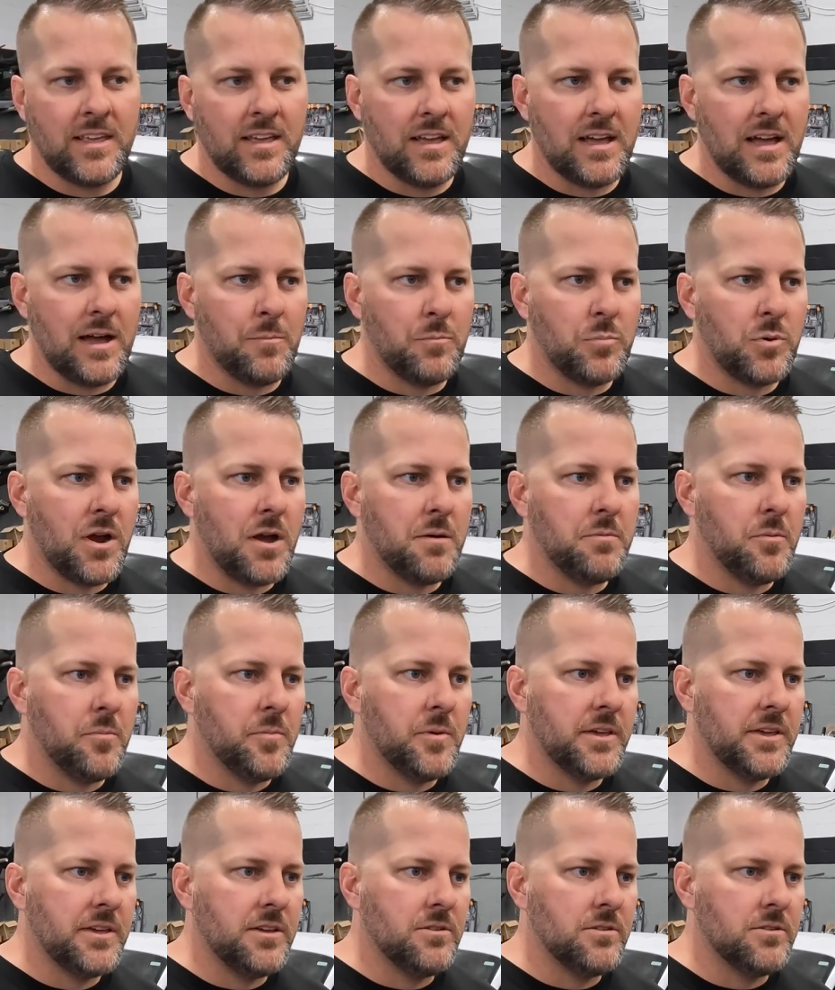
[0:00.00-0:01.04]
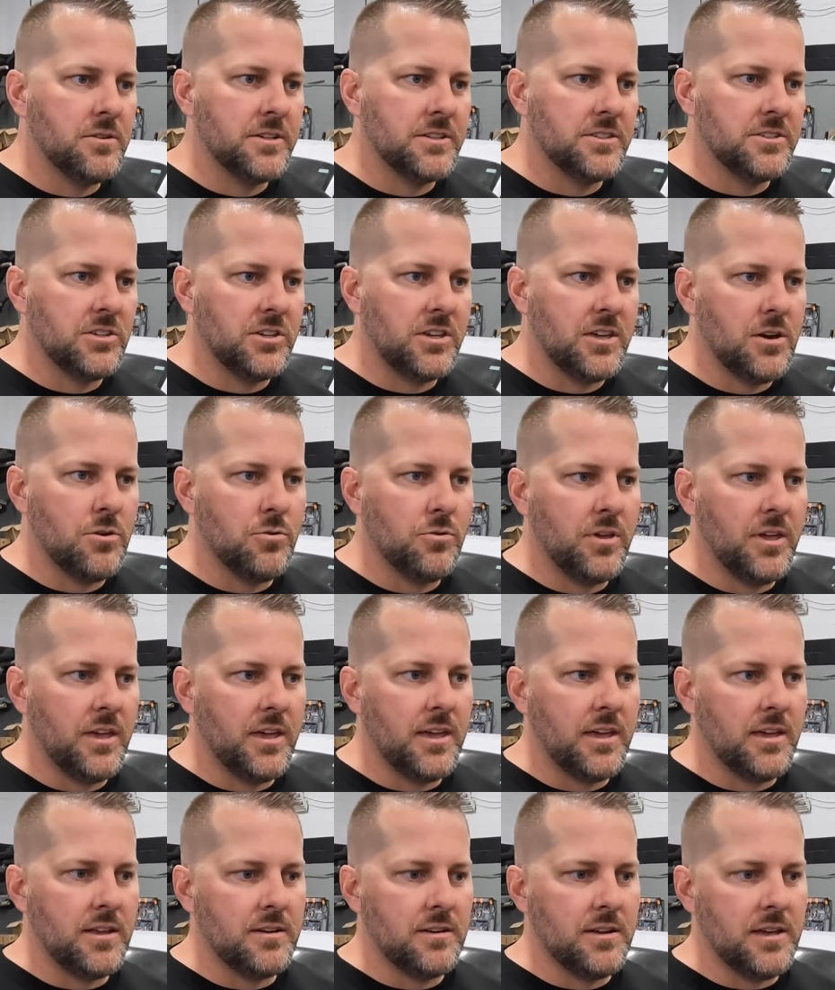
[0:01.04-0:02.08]
I'm probably going to go
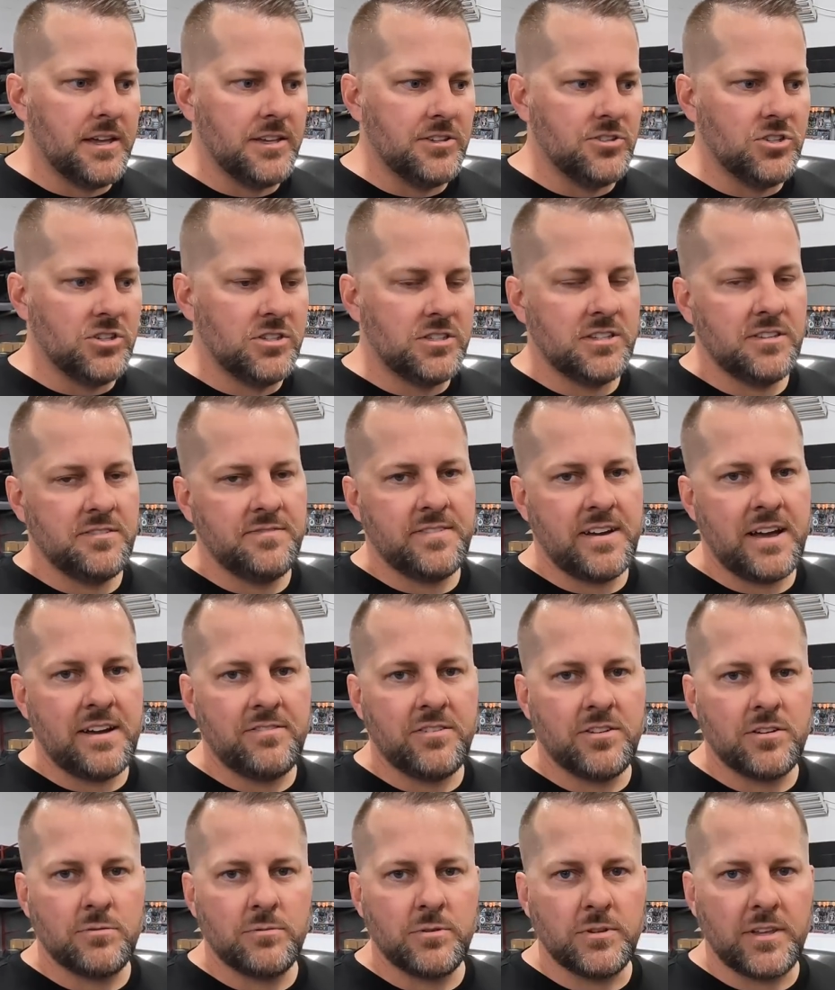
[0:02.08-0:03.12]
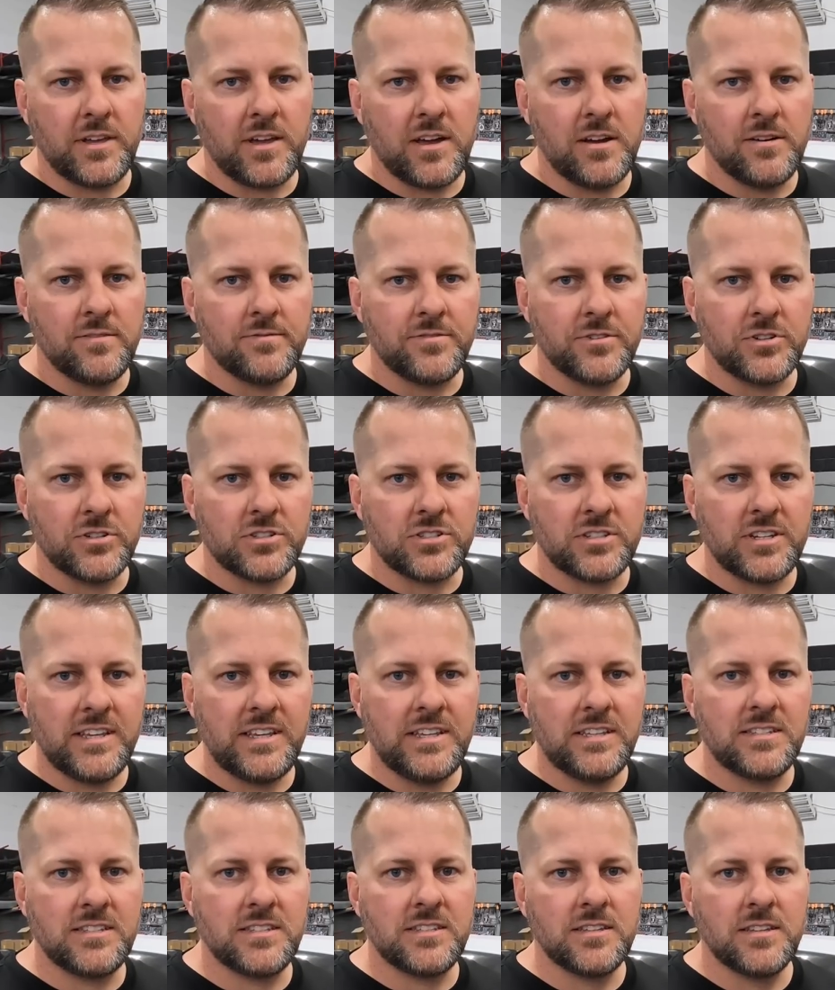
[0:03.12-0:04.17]
get a GT500 with the comfort
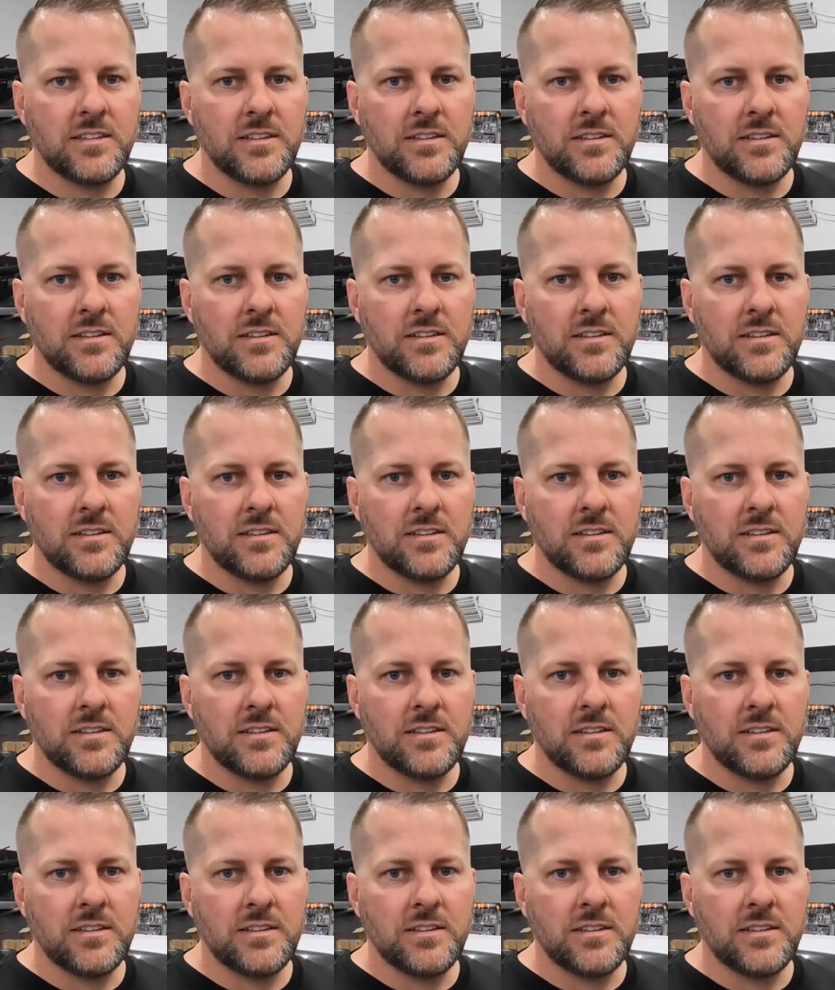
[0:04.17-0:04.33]
seats.